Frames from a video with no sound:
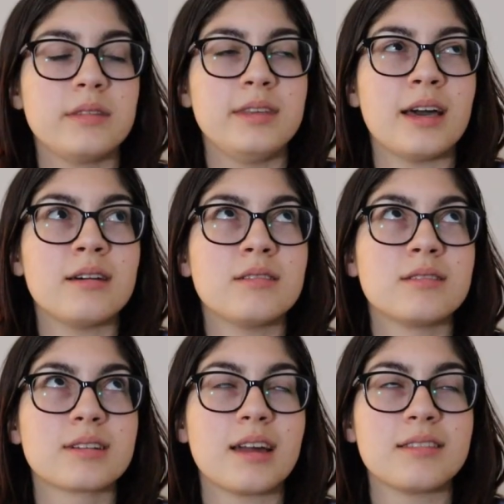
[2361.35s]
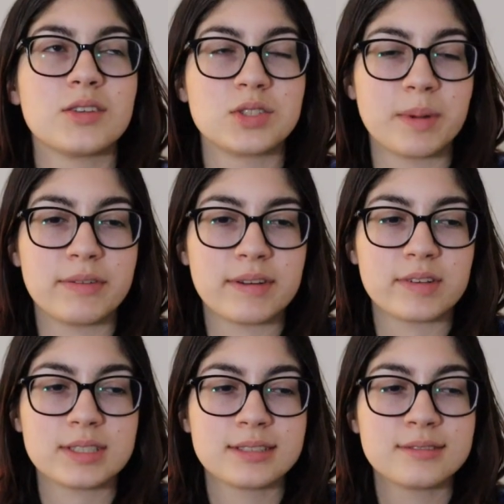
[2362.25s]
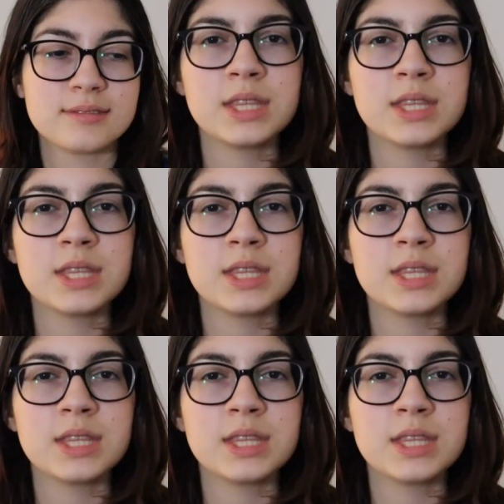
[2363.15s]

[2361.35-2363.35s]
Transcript: Yeah, okay, those are my favorites.